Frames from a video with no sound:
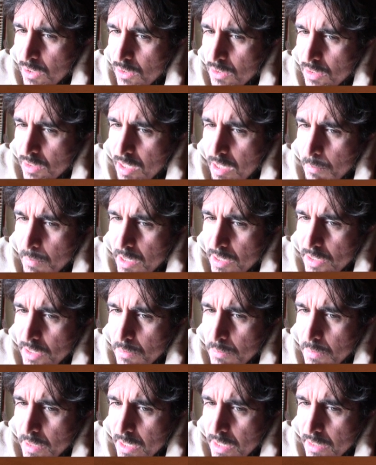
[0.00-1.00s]

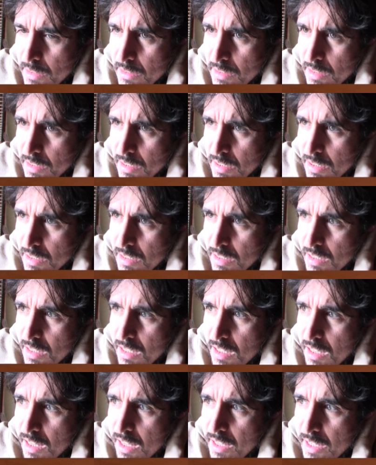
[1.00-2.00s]
Samanya means
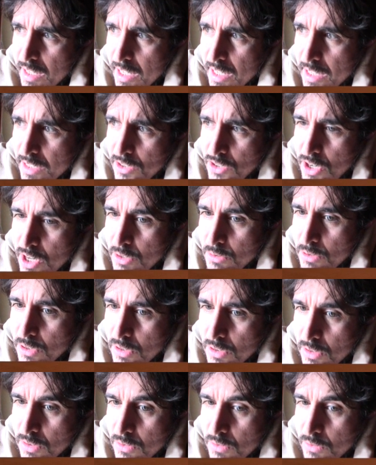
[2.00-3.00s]
like a
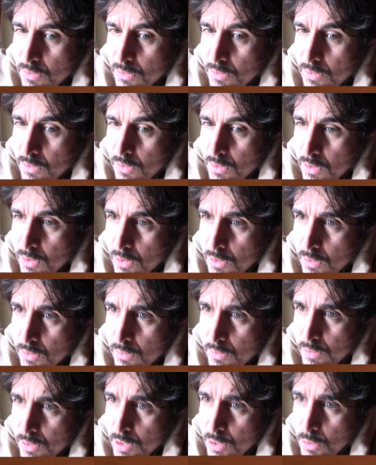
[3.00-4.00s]
general
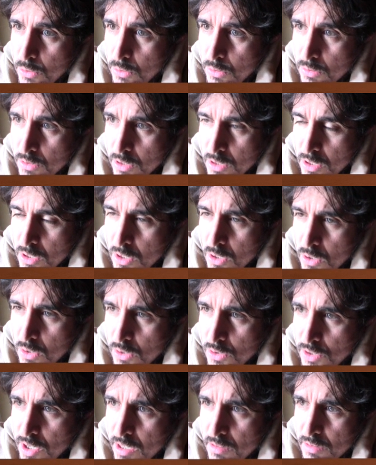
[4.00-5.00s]
view,
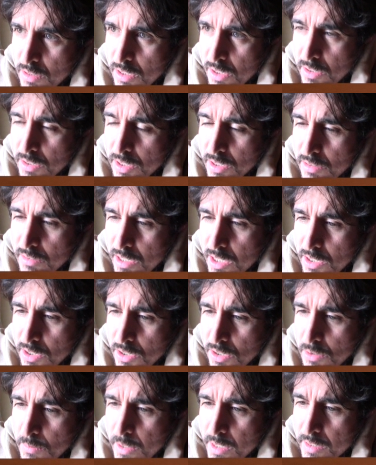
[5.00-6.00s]
general
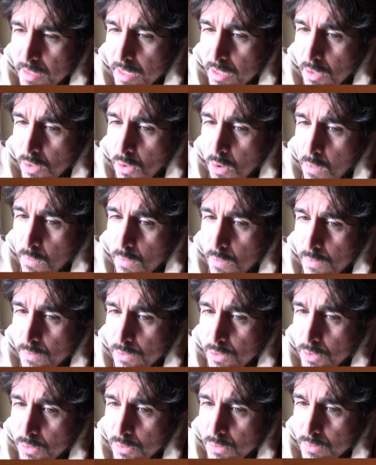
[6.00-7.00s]
consideration, you might say an
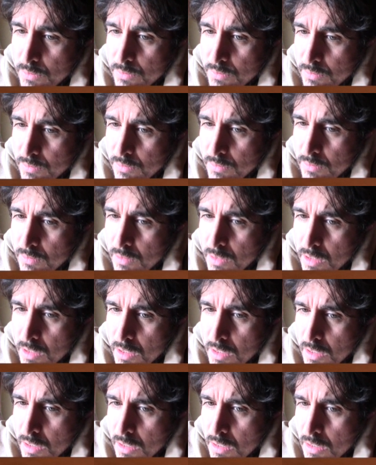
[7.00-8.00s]
overview
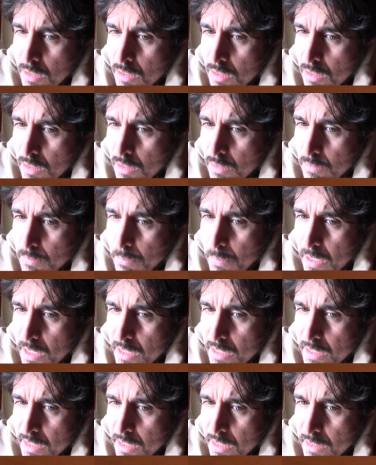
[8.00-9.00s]
of
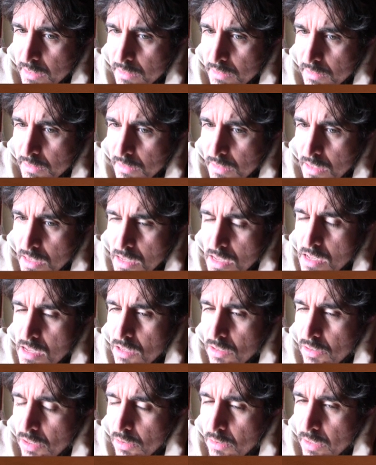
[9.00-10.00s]
Bhakti.
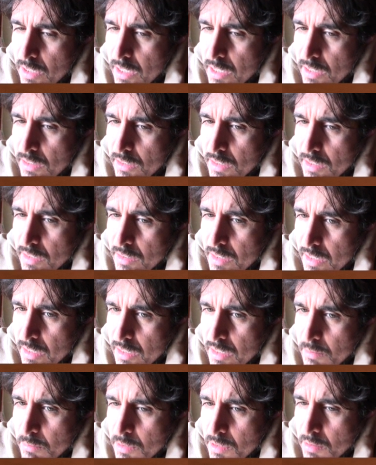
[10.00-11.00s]
So here he's not
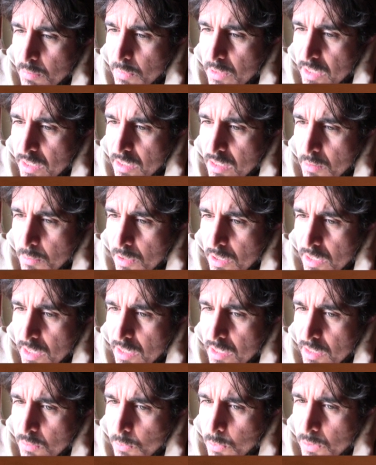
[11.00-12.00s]
going to be speaking about
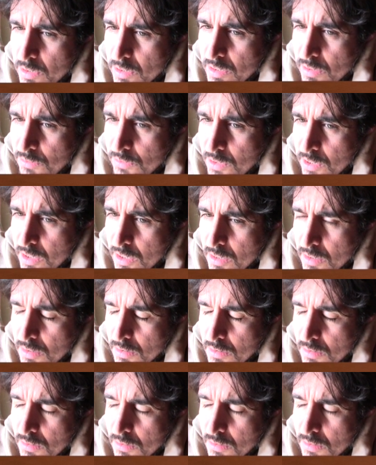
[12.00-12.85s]
any specific